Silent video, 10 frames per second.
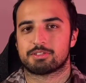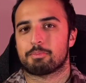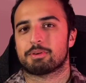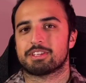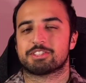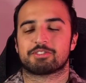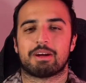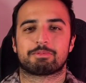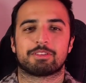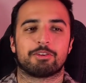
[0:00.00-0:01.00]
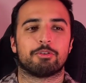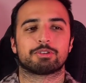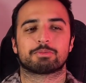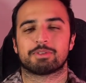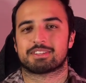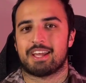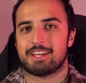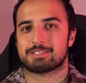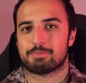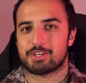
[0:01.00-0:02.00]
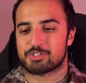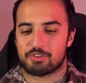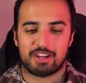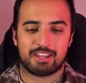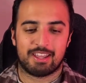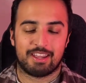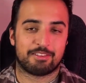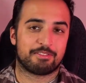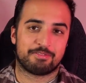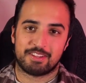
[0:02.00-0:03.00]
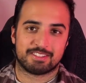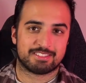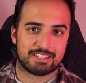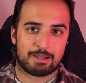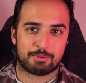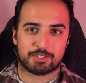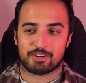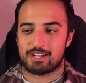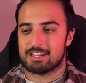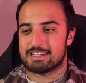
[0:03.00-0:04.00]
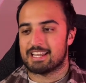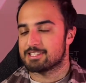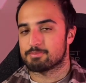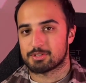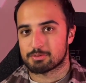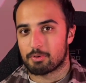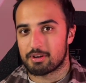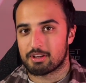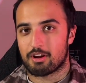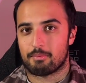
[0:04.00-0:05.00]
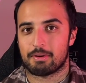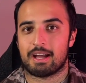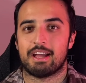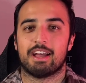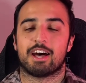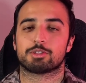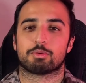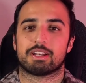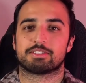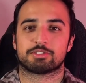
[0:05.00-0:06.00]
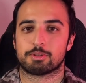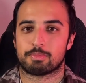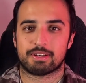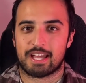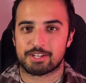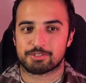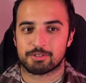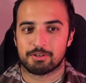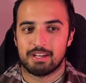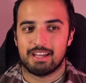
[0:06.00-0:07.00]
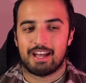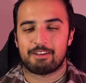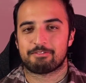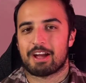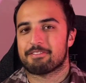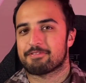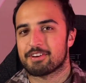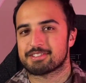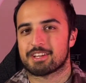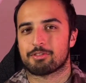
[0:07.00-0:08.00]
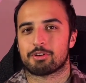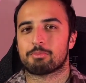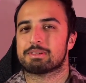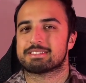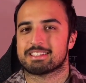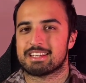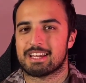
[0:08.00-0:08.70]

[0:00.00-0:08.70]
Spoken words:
I put this strap to the ultimate test by trying it in a fitness app. I tried it in Les Mills Body Combat as well as Supernatural. And at first I thought it'd be silly.